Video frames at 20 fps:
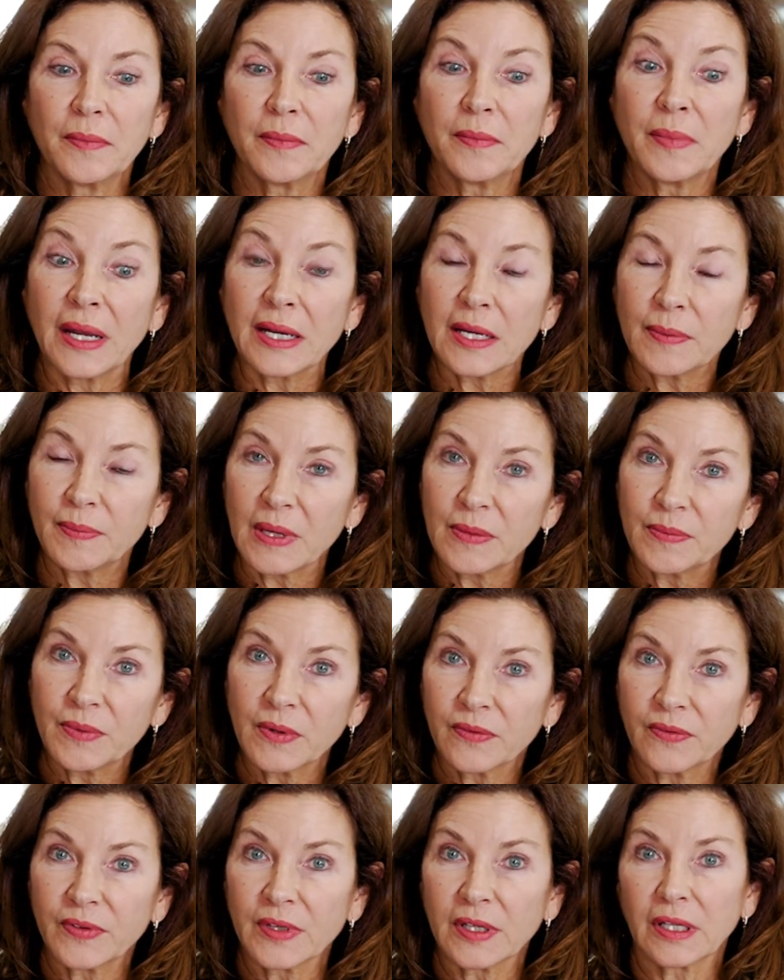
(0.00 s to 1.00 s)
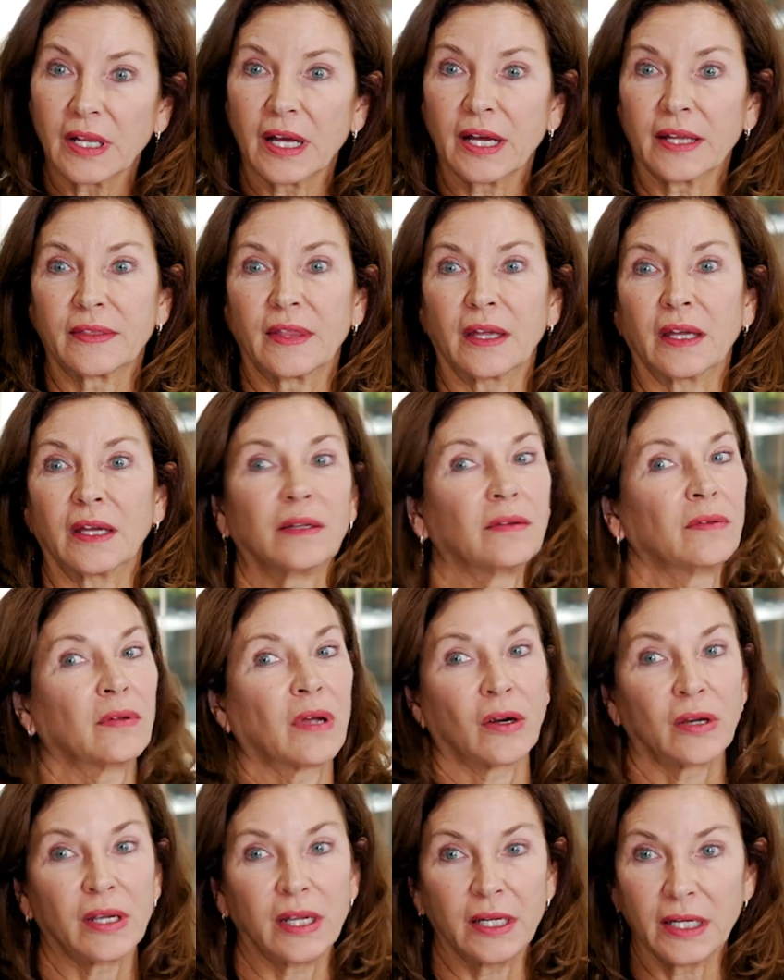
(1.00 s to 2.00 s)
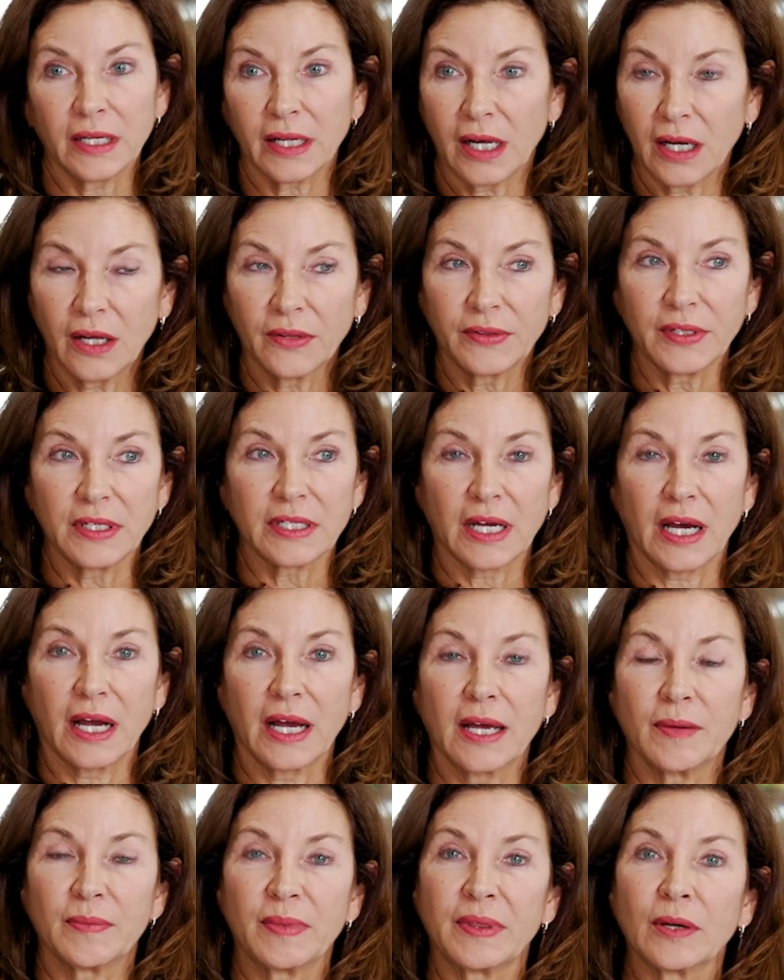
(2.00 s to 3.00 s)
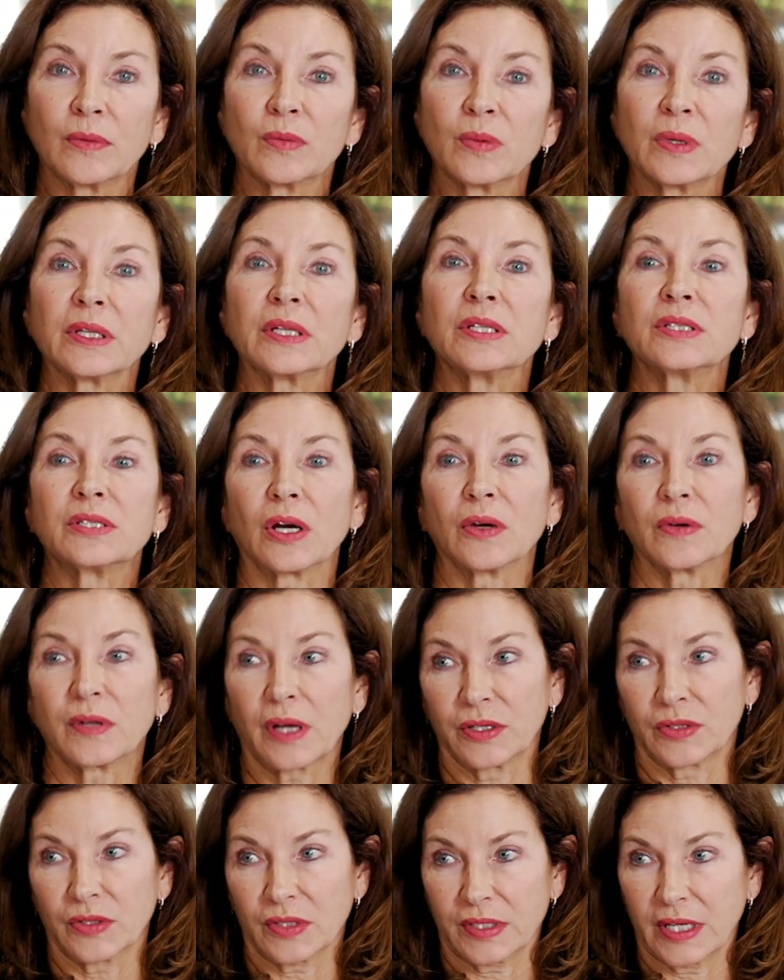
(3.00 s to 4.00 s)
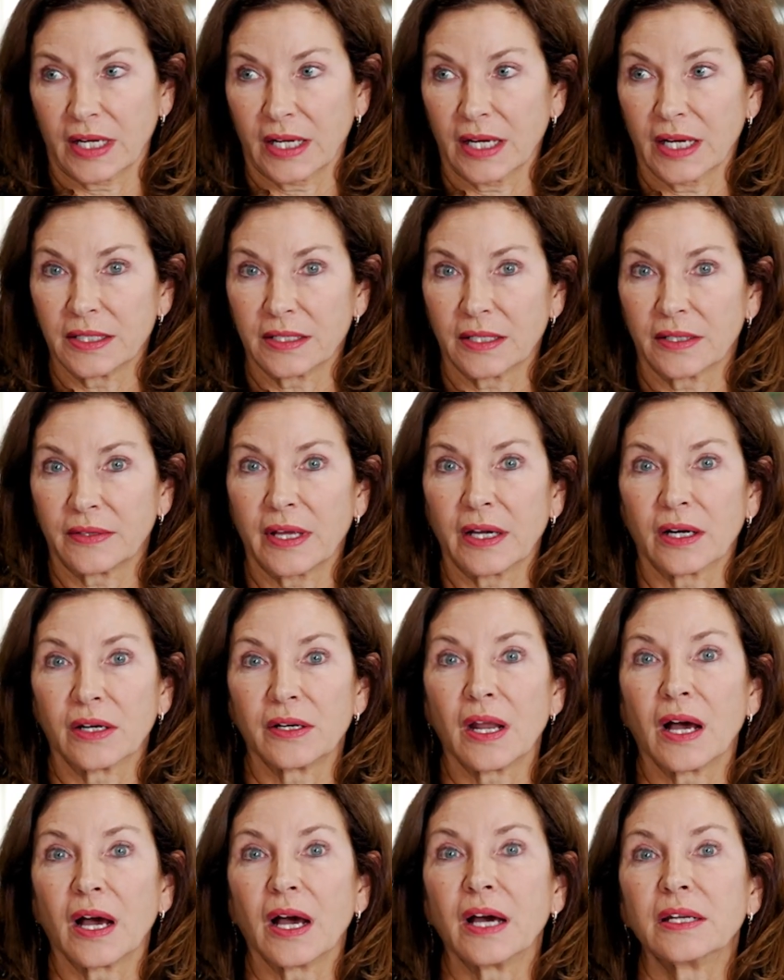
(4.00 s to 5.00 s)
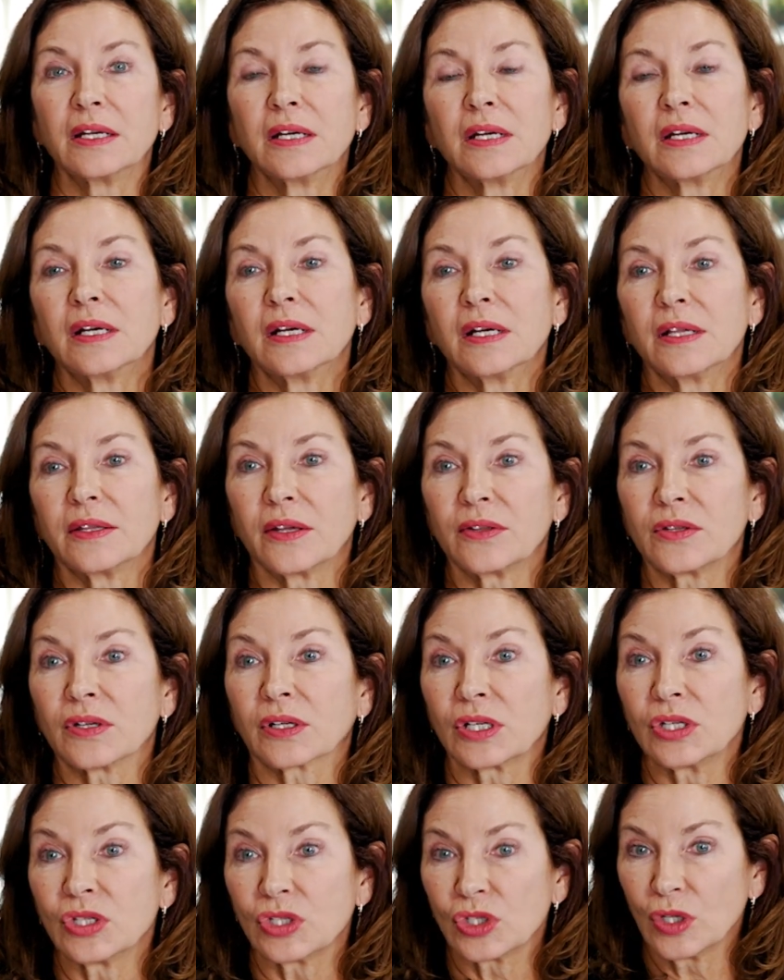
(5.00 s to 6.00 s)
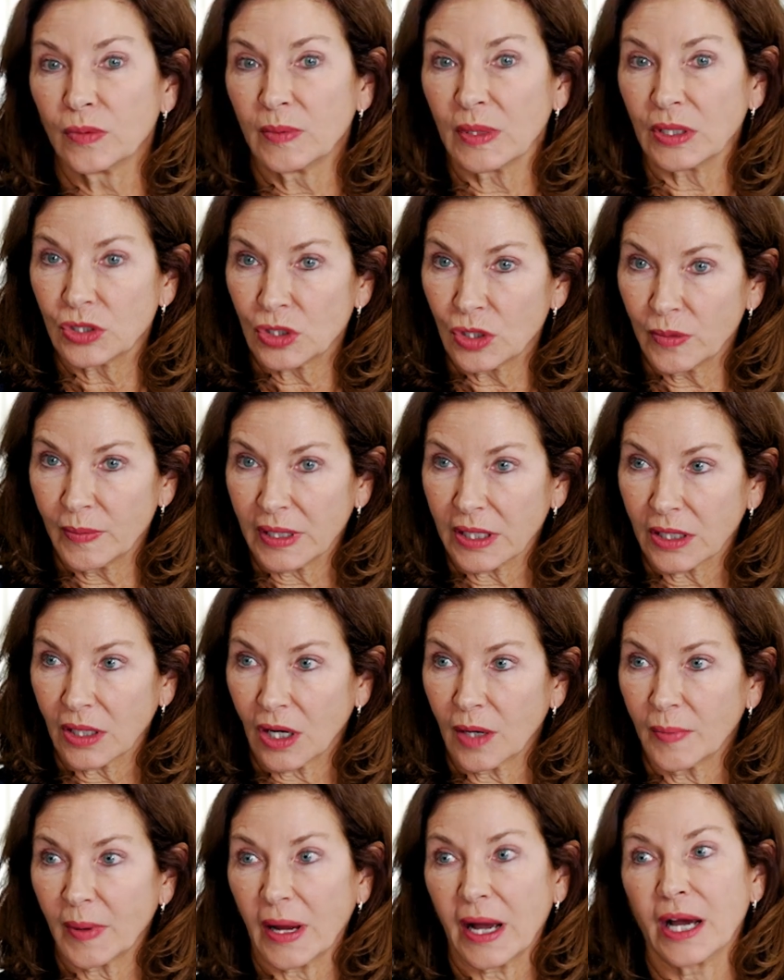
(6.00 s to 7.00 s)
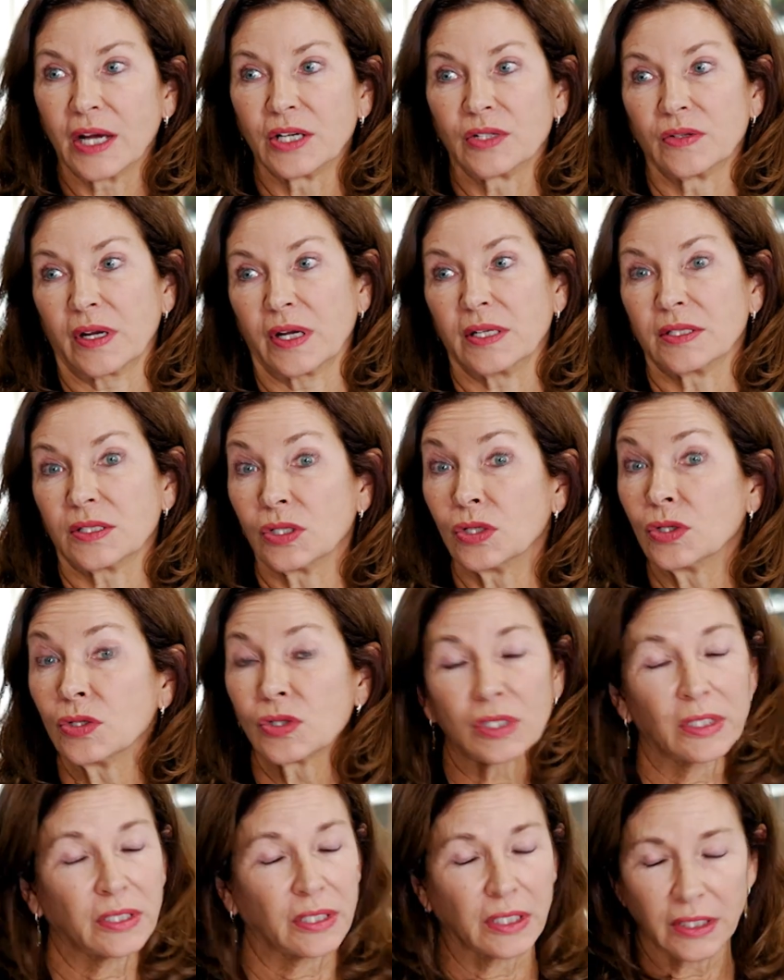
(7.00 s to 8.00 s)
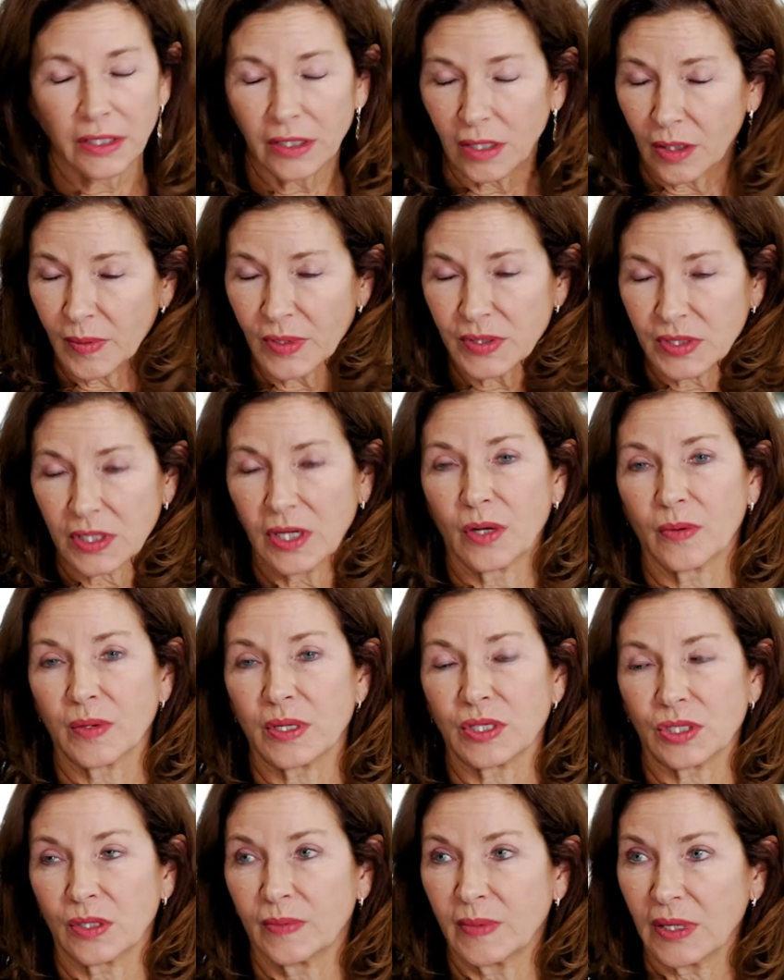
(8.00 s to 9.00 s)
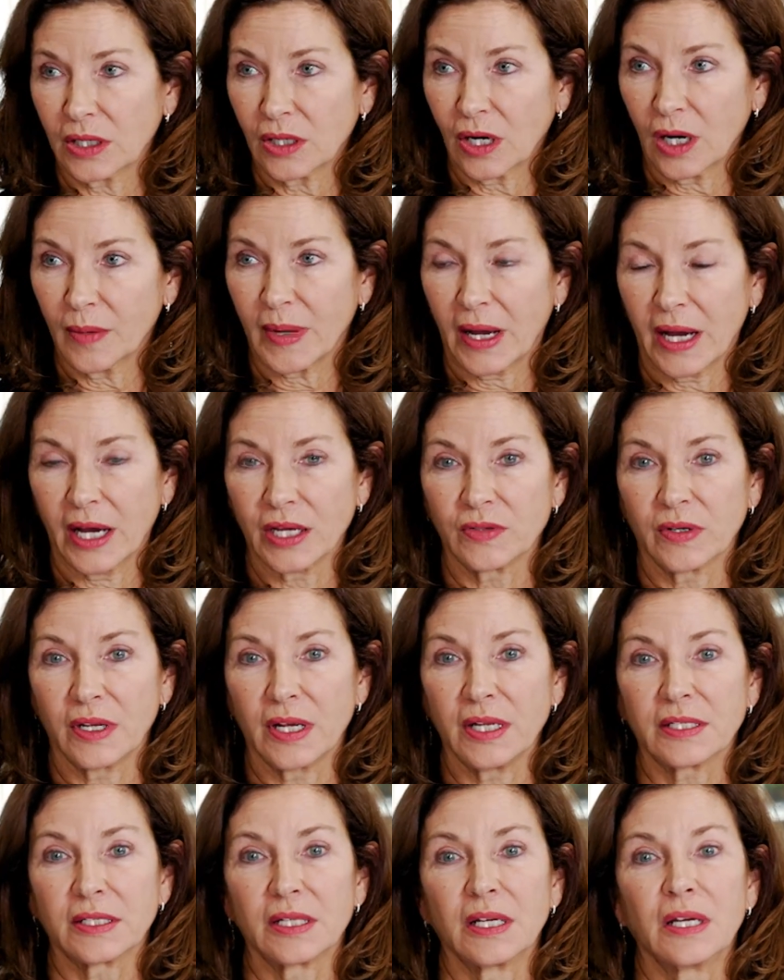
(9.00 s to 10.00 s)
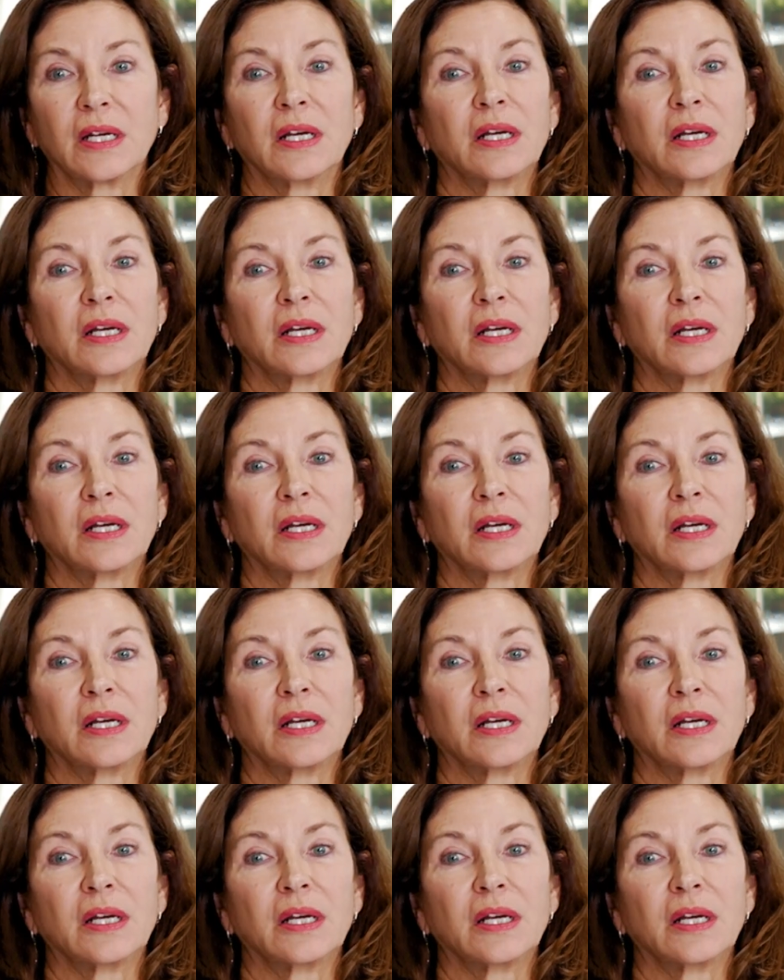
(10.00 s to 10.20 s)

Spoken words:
Many people feel like they are eating a healthy diet, but they really don't understand that they are not, that they're consuming too many carbohydrates, usually almost always too many carbohydrates,